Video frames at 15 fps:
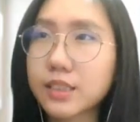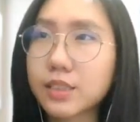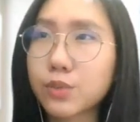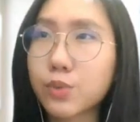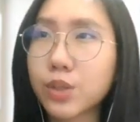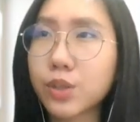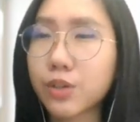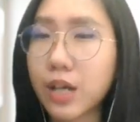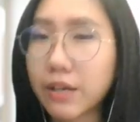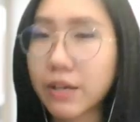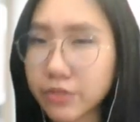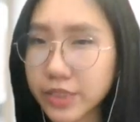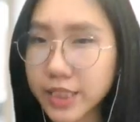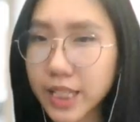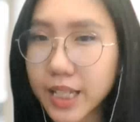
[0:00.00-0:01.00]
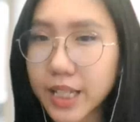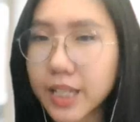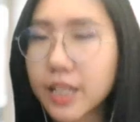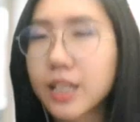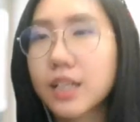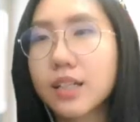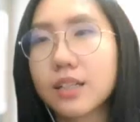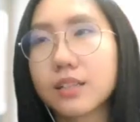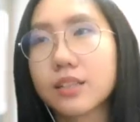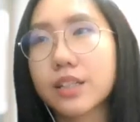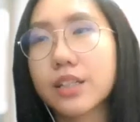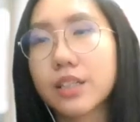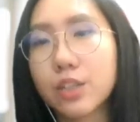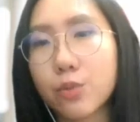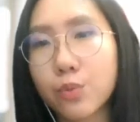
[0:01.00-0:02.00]
what you have to say, the
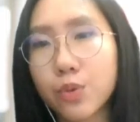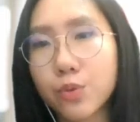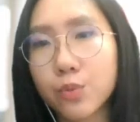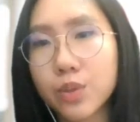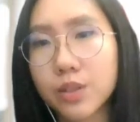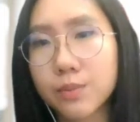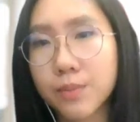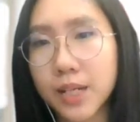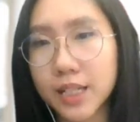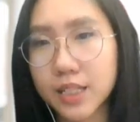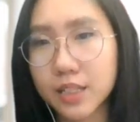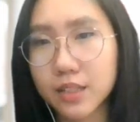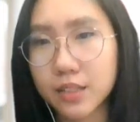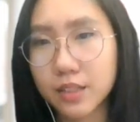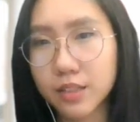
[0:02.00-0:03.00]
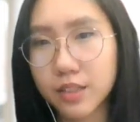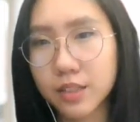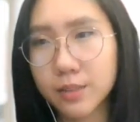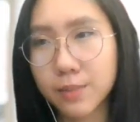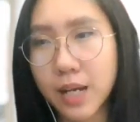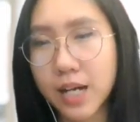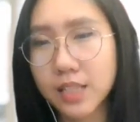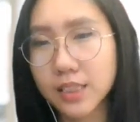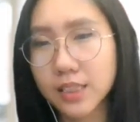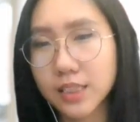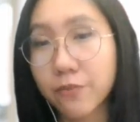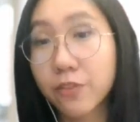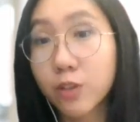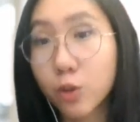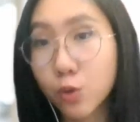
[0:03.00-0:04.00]
interviewer might ask some
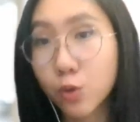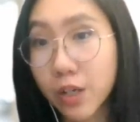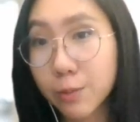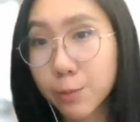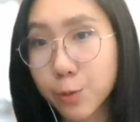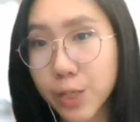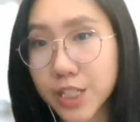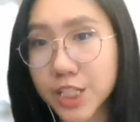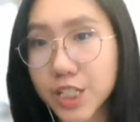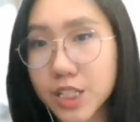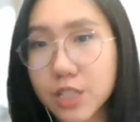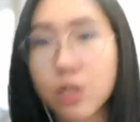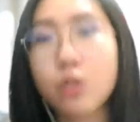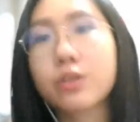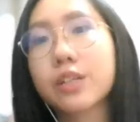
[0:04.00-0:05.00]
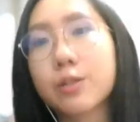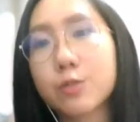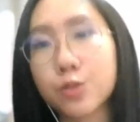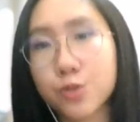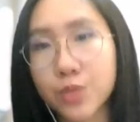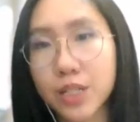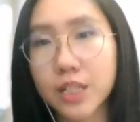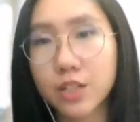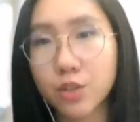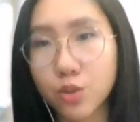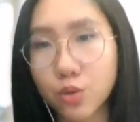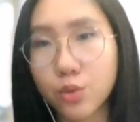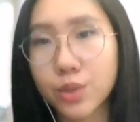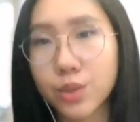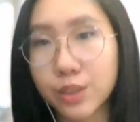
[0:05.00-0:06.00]
follow-up question, or they'll straight
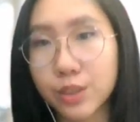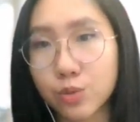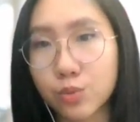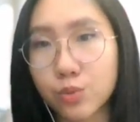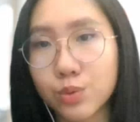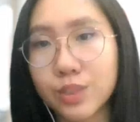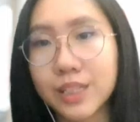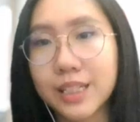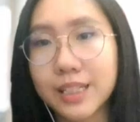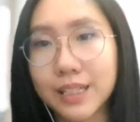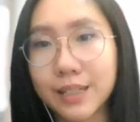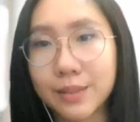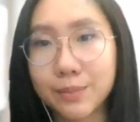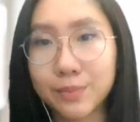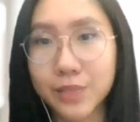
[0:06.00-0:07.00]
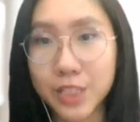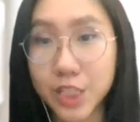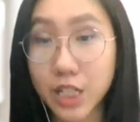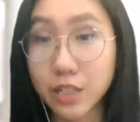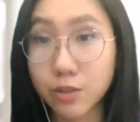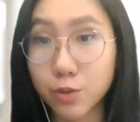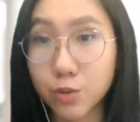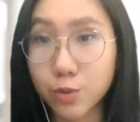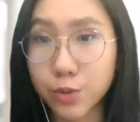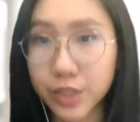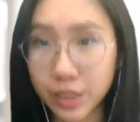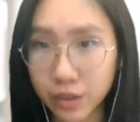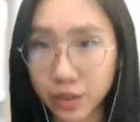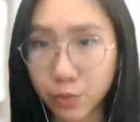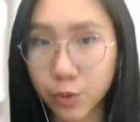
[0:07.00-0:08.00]
go into the general
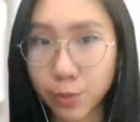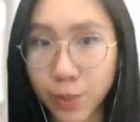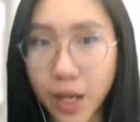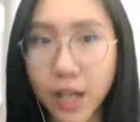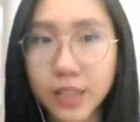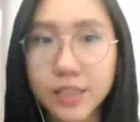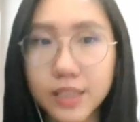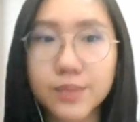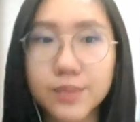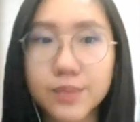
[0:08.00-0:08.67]
interview part.